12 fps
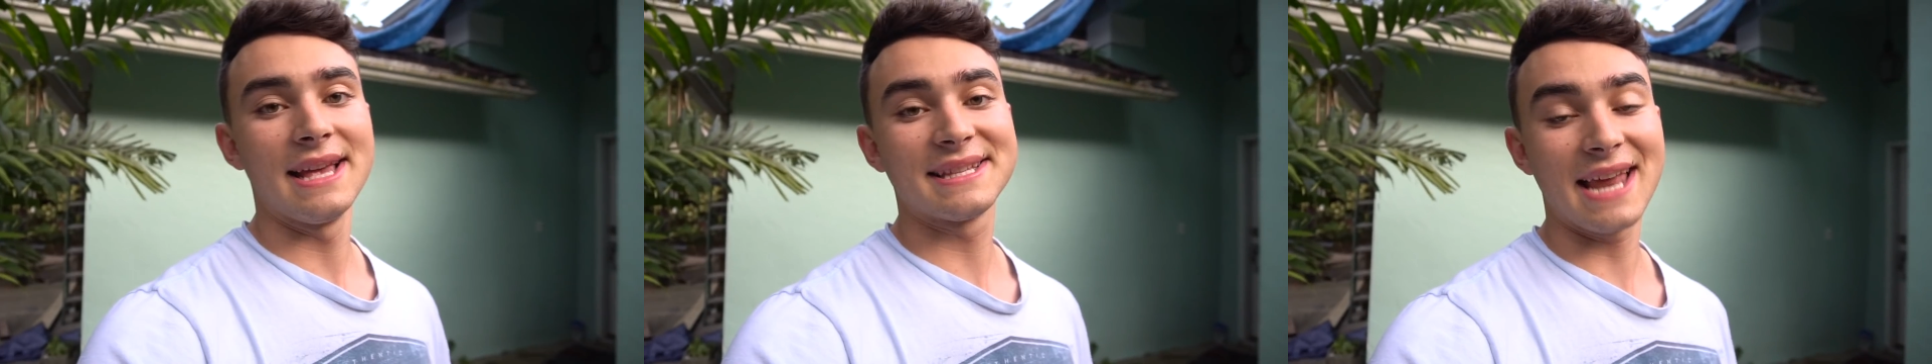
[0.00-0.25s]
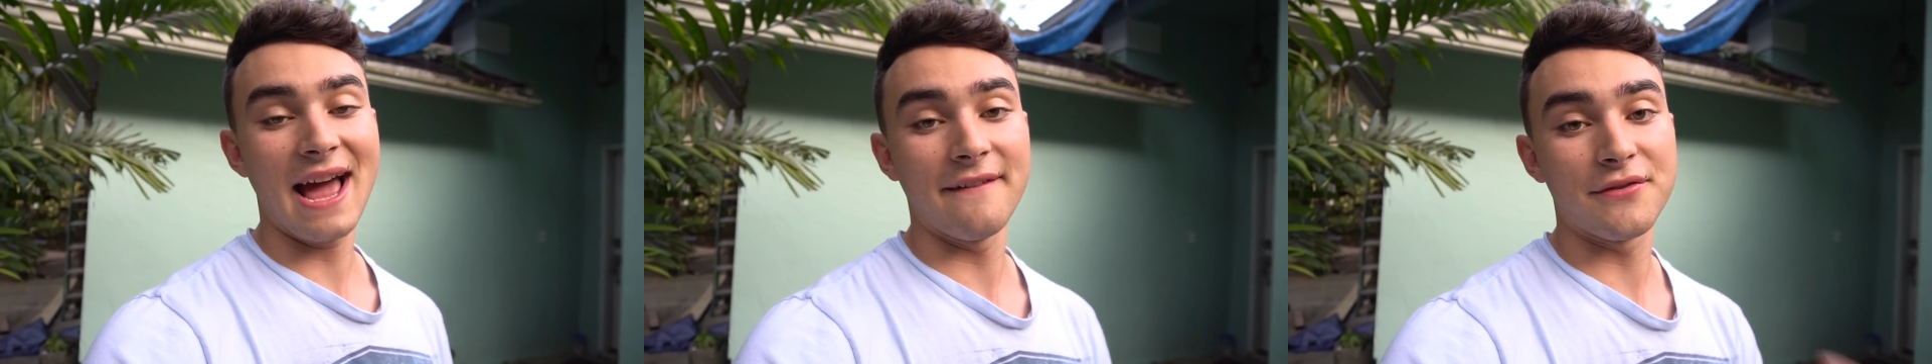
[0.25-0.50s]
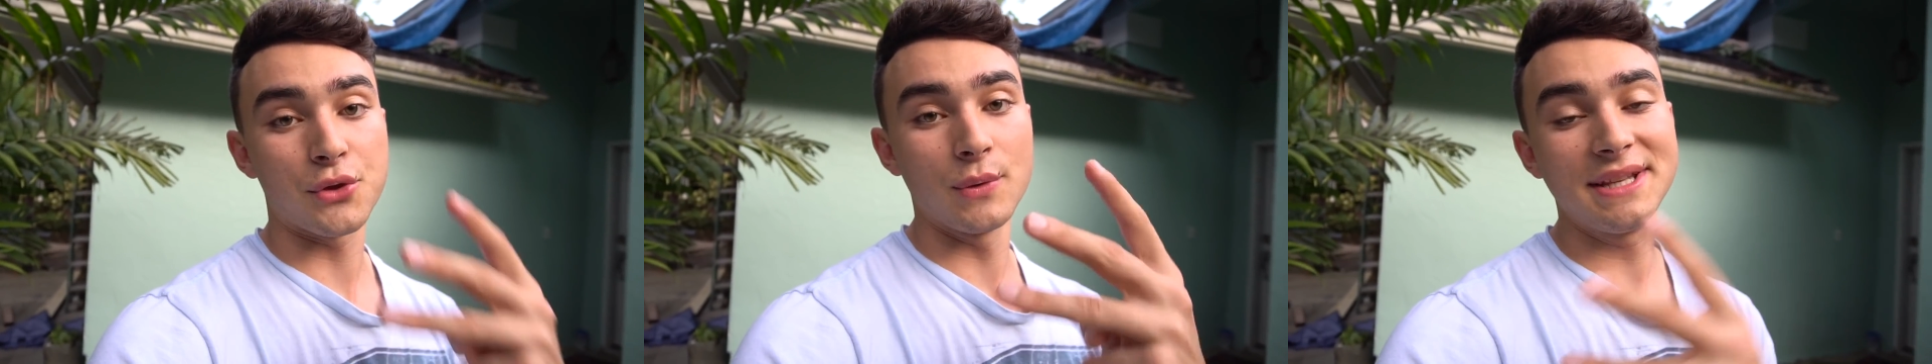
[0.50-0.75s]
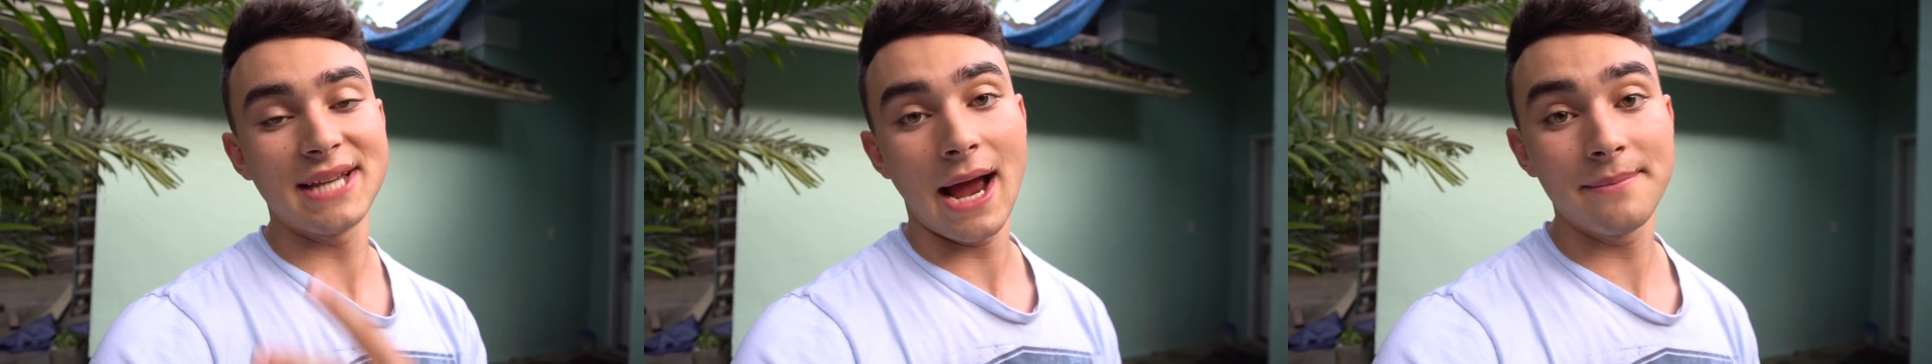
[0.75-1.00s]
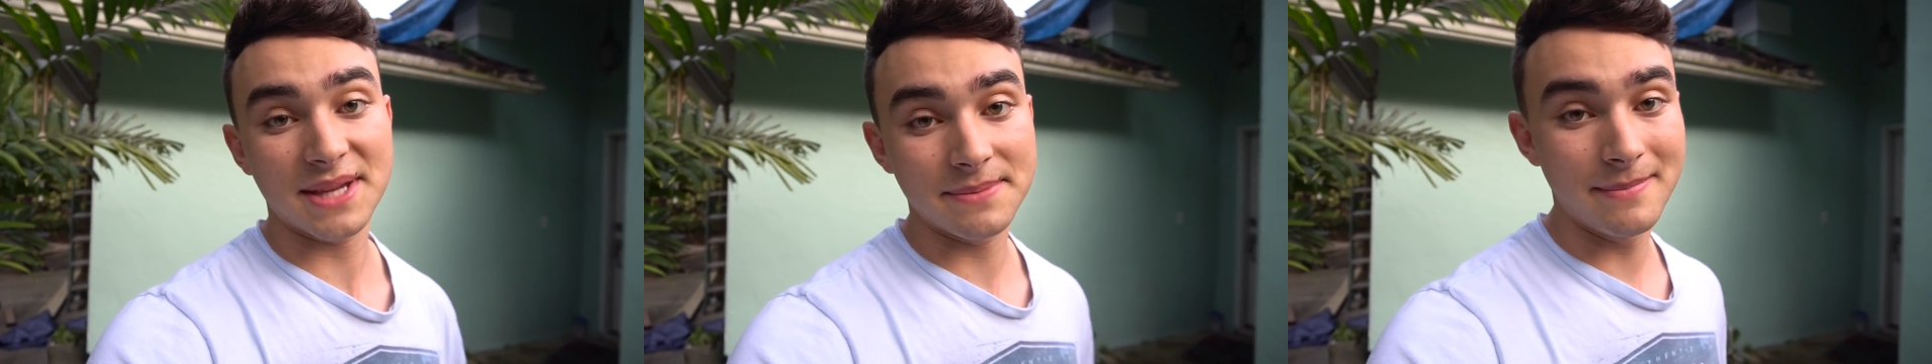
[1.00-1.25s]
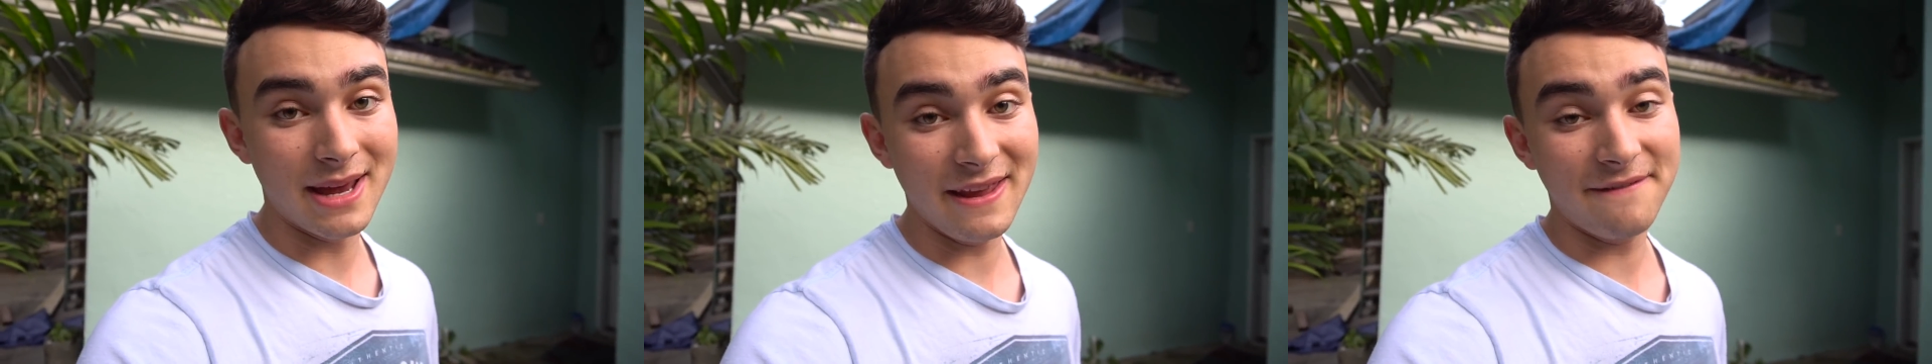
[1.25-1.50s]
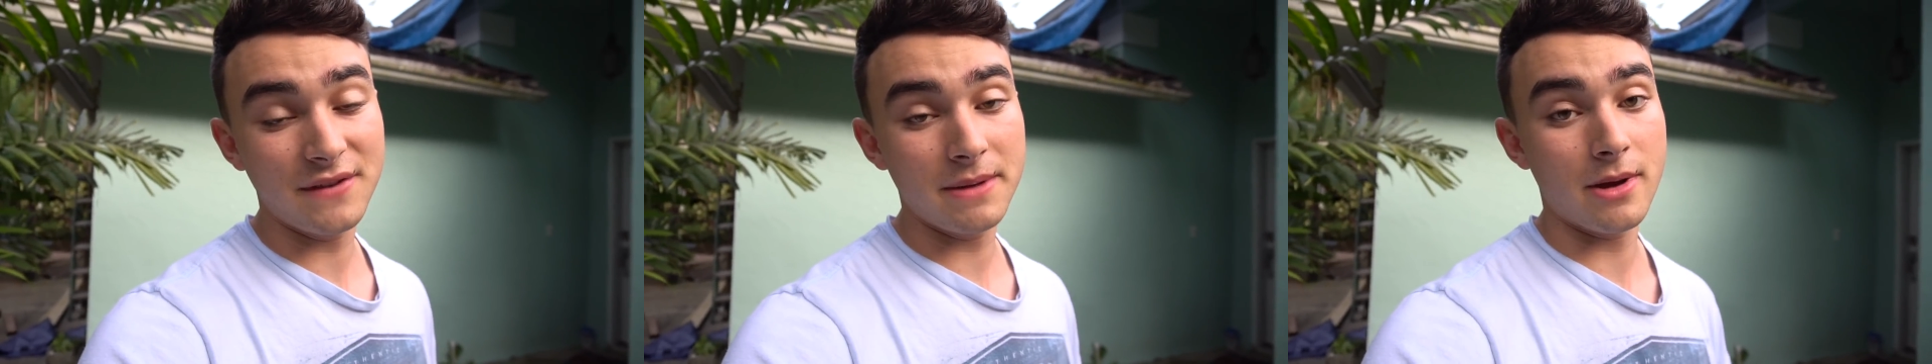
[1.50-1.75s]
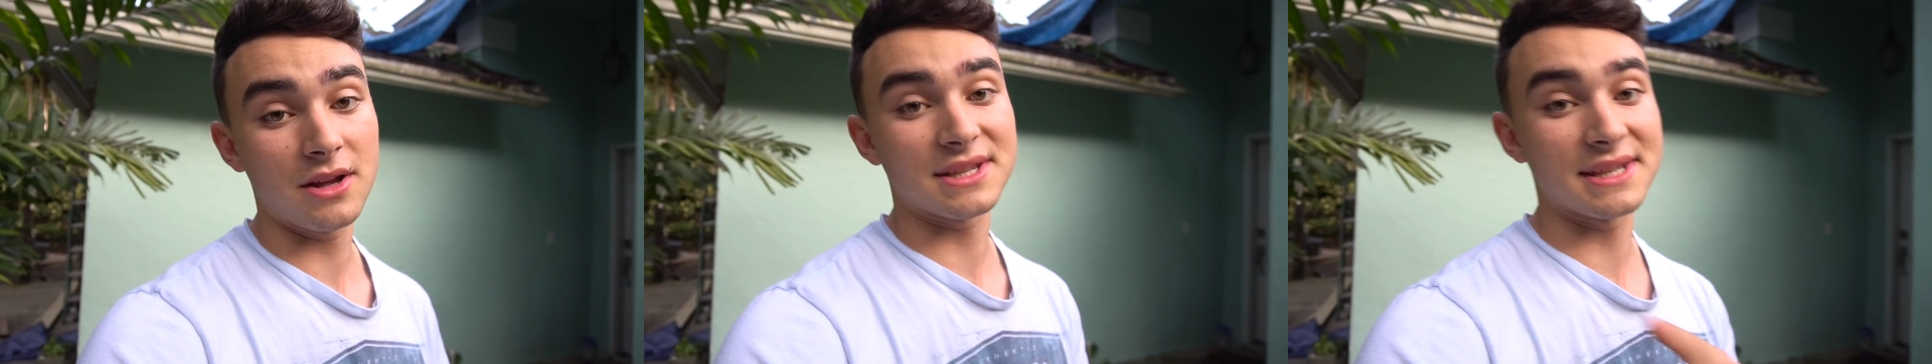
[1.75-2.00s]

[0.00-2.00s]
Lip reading: is to have 3 times as many females